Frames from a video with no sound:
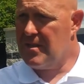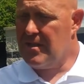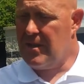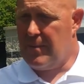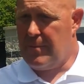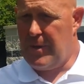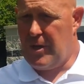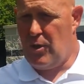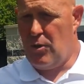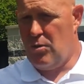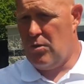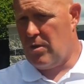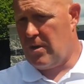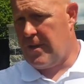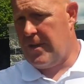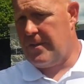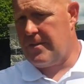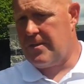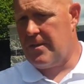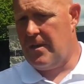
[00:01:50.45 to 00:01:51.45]
I mean, you
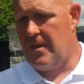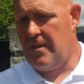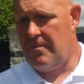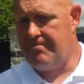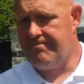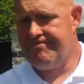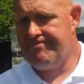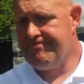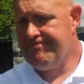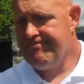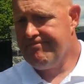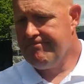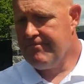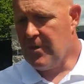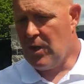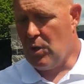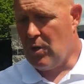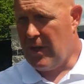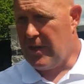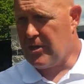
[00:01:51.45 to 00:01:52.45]
look at,
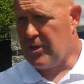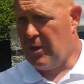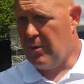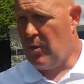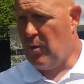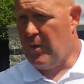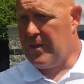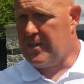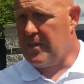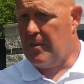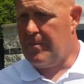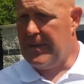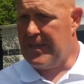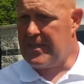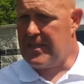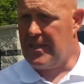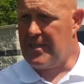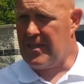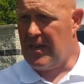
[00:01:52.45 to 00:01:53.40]
last year we went to the Big Ten